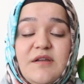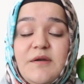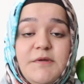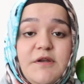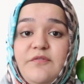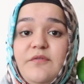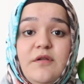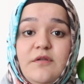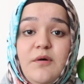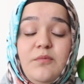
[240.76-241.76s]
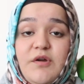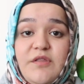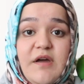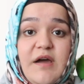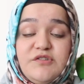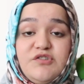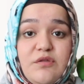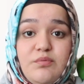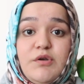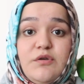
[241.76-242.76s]
could have been a lot worse. I
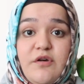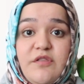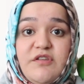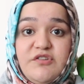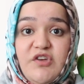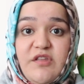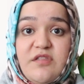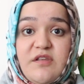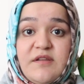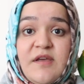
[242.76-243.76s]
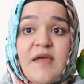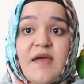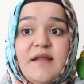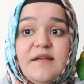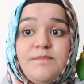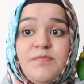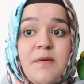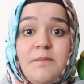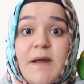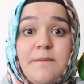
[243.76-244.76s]
just would not suggest it. And
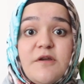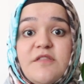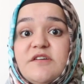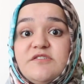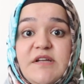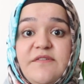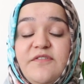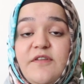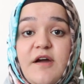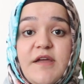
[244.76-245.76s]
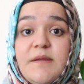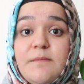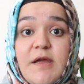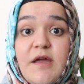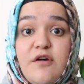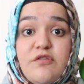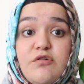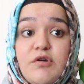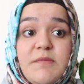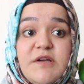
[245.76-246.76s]
my birds actually fly in my house,
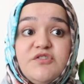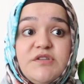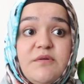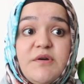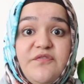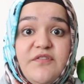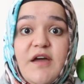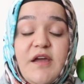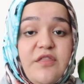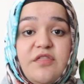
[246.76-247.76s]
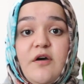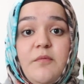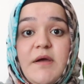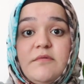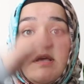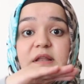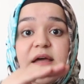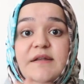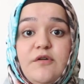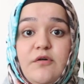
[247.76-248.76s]
so imagine they were flying and somehow they
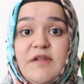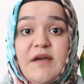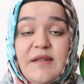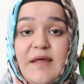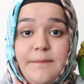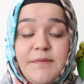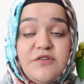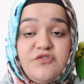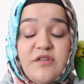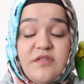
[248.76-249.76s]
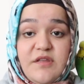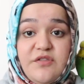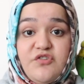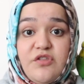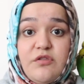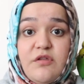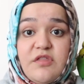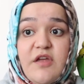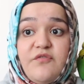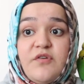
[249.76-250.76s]
landed on that lamp. It's just not
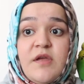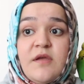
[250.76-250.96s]
safe.